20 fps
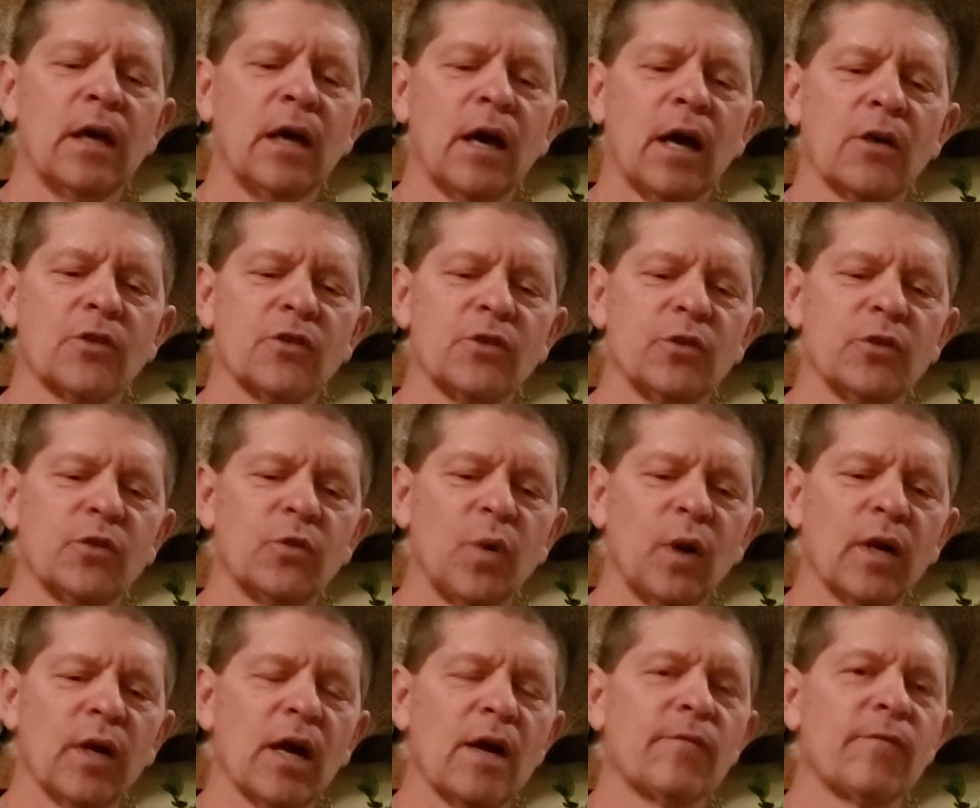I shoot a
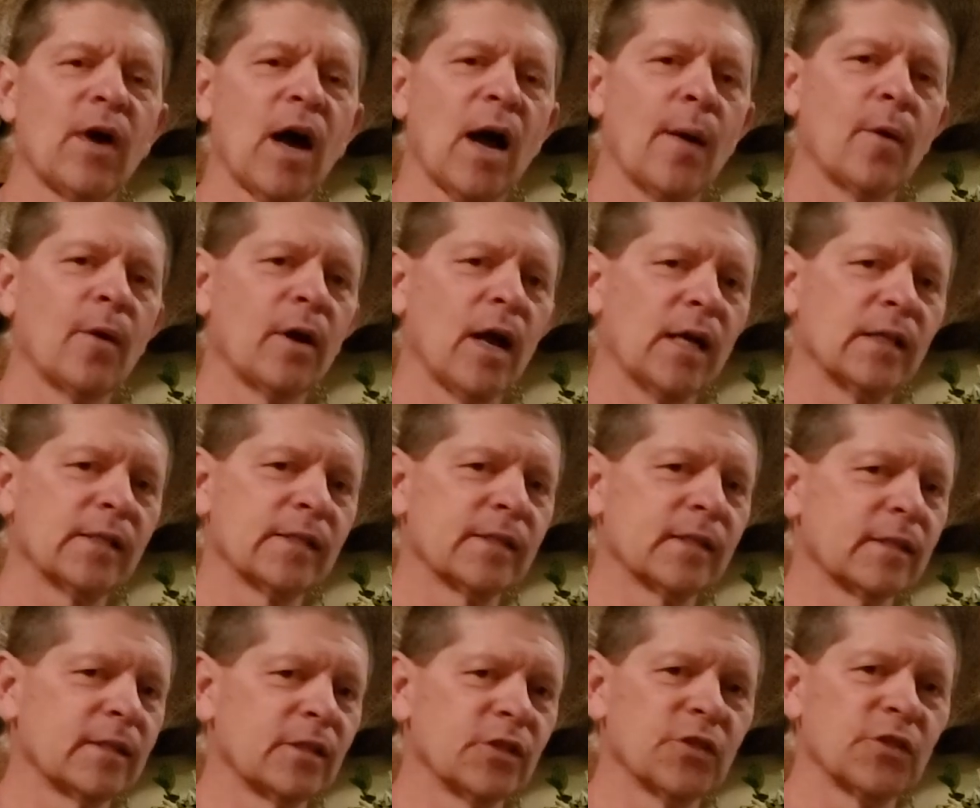29 fiber and I
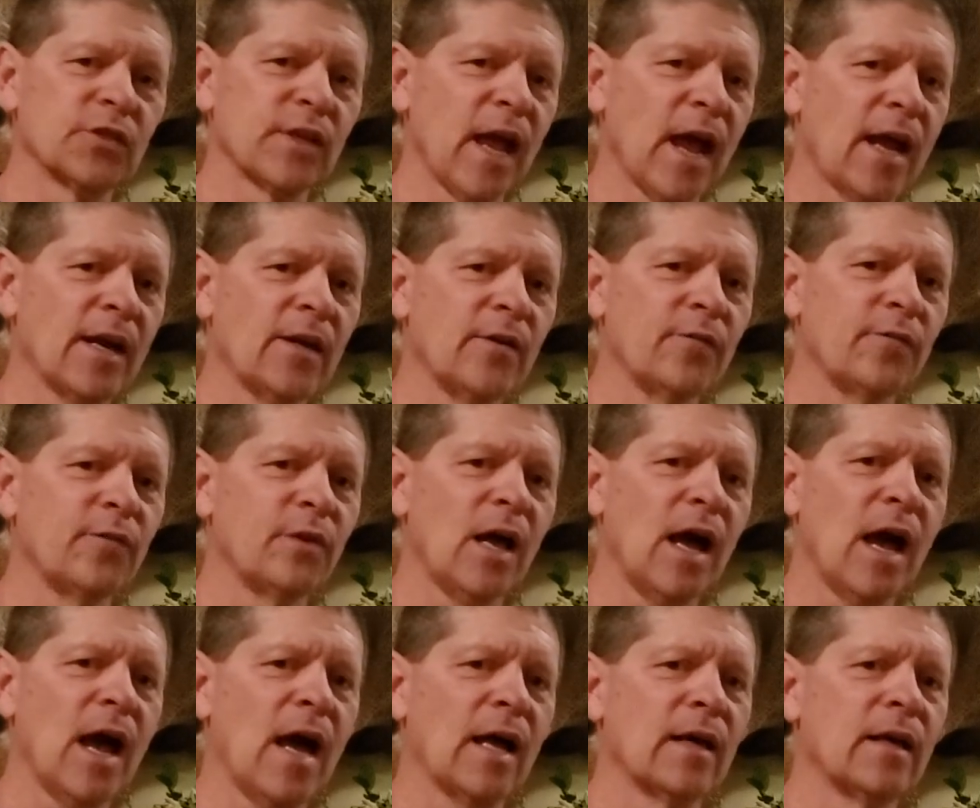just sand it
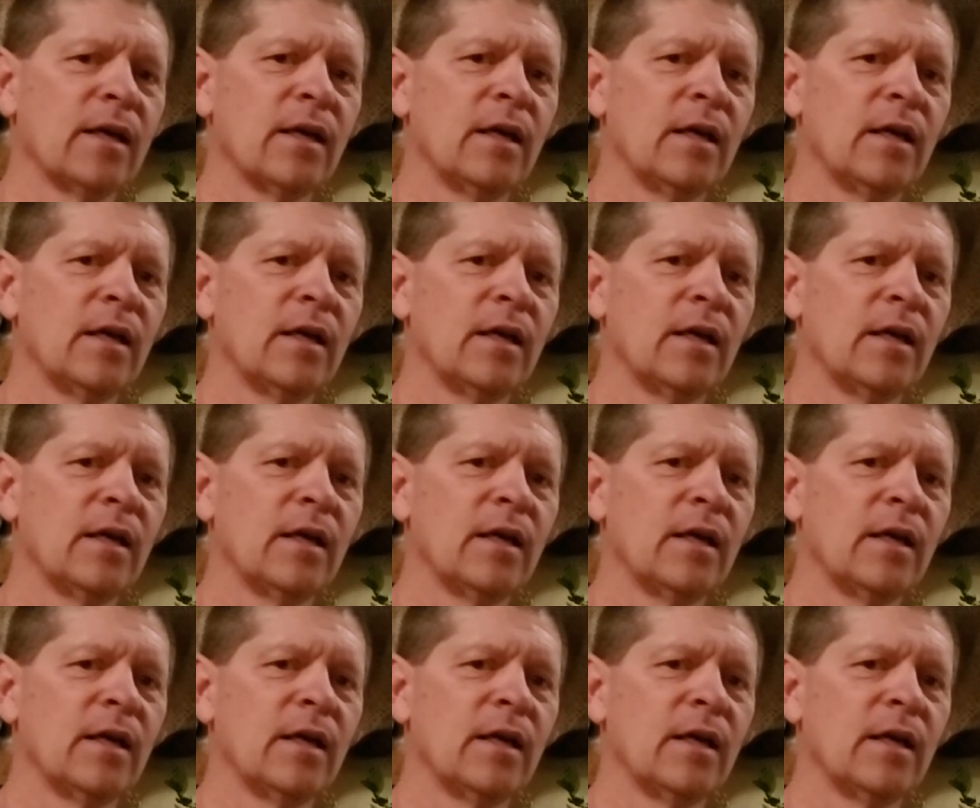flat,